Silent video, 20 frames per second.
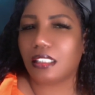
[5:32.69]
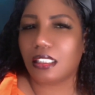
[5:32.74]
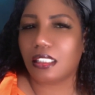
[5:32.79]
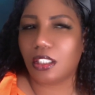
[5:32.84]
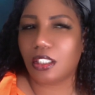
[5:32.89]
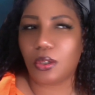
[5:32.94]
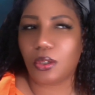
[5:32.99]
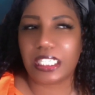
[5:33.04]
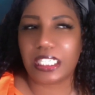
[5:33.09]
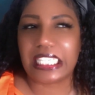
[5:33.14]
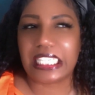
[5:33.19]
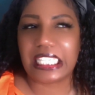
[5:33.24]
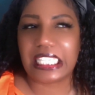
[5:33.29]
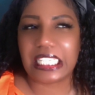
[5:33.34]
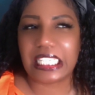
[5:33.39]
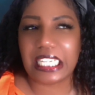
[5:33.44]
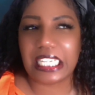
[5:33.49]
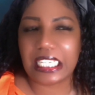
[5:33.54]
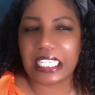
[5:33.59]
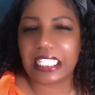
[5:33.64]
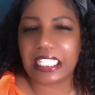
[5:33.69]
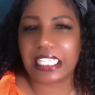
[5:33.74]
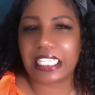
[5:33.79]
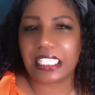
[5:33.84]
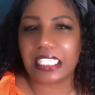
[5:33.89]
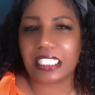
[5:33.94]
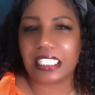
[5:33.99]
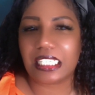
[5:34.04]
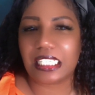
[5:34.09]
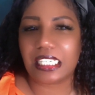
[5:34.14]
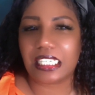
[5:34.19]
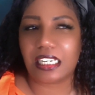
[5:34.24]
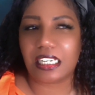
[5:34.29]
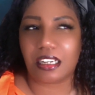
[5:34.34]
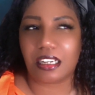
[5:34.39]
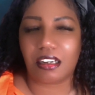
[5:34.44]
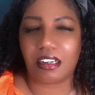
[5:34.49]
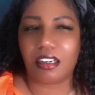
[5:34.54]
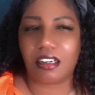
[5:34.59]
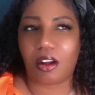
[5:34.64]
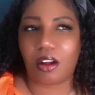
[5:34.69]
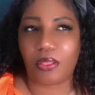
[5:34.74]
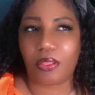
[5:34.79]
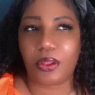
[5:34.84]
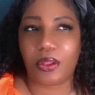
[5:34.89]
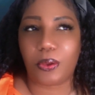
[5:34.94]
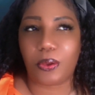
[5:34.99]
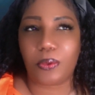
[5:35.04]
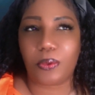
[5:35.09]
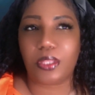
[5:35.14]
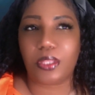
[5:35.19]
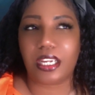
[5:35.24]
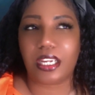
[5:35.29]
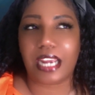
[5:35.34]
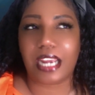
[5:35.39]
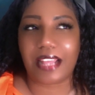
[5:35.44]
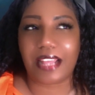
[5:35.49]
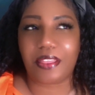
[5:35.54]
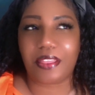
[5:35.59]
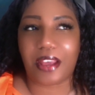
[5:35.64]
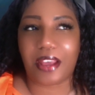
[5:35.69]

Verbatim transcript: You can see that, although the, I,